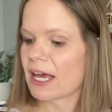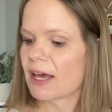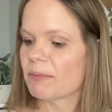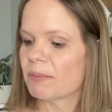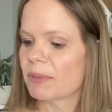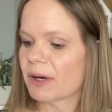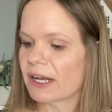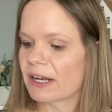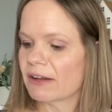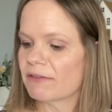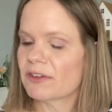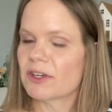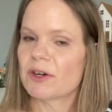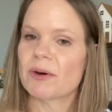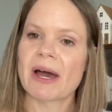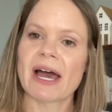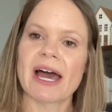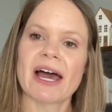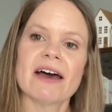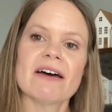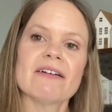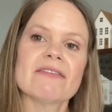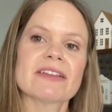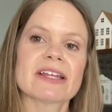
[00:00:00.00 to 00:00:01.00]
but if you
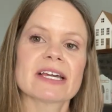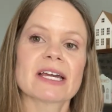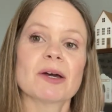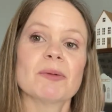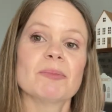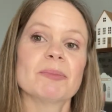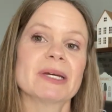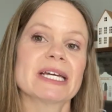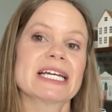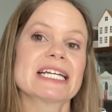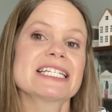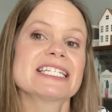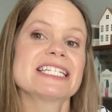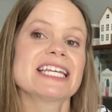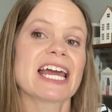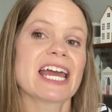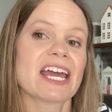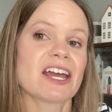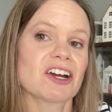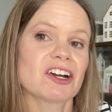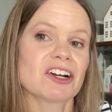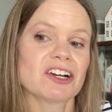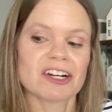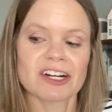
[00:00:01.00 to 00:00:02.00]
have like a big
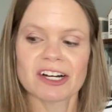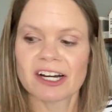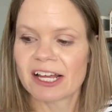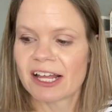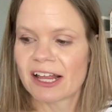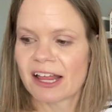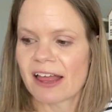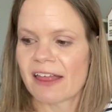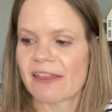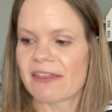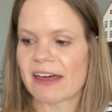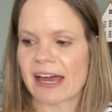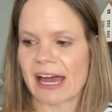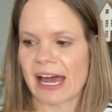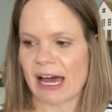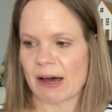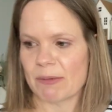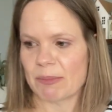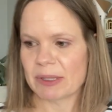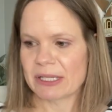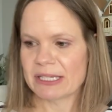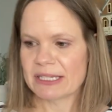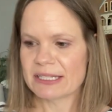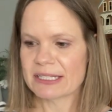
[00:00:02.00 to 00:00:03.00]
tear that
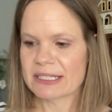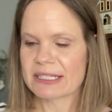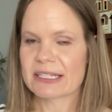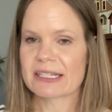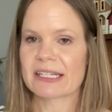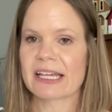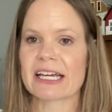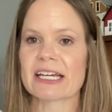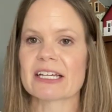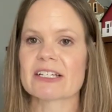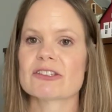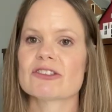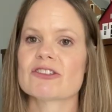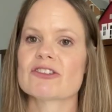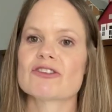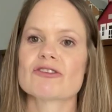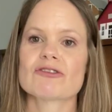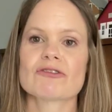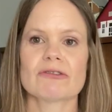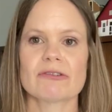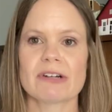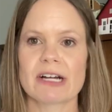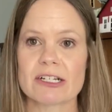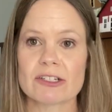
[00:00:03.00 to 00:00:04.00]
happens, like
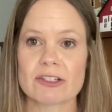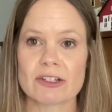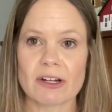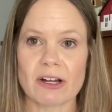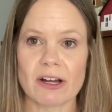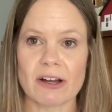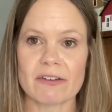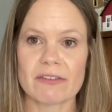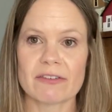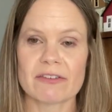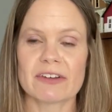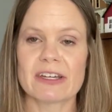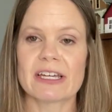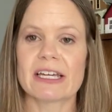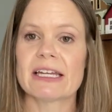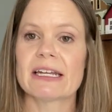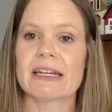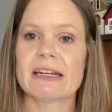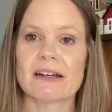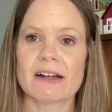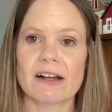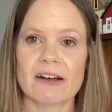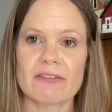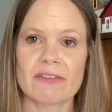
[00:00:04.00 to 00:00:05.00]
scratch it off, get
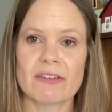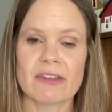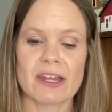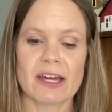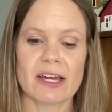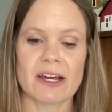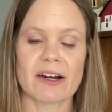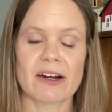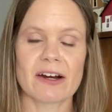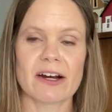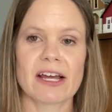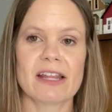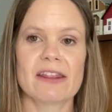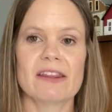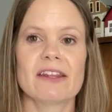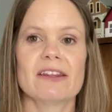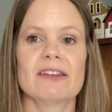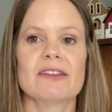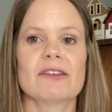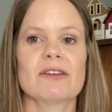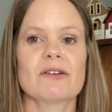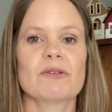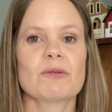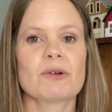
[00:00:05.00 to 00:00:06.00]
it off of there. And
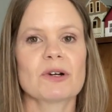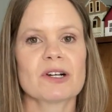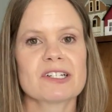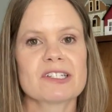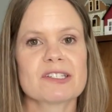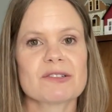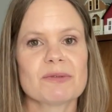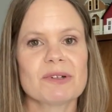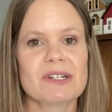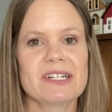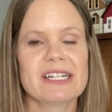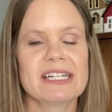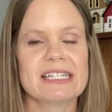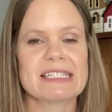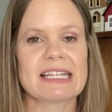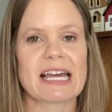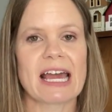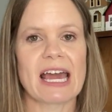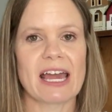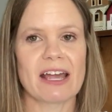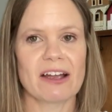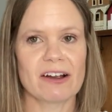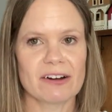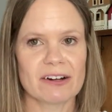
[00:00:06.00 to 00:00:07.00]
then the worst one is
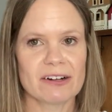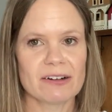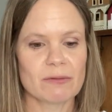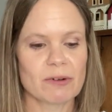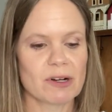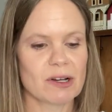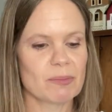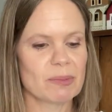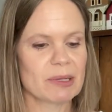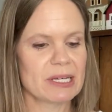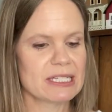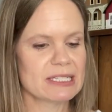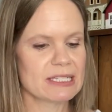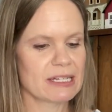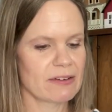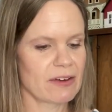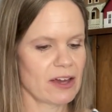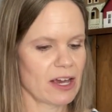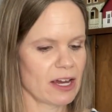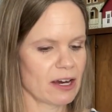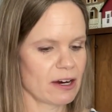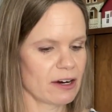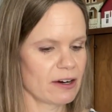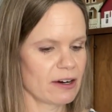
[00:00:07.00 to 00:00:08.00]
hair, when a piece of
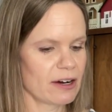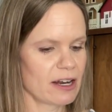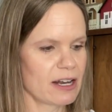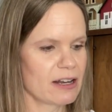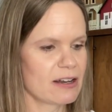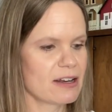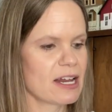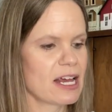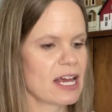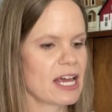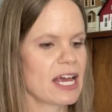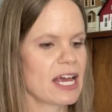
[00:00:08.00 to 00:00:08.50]
hair, and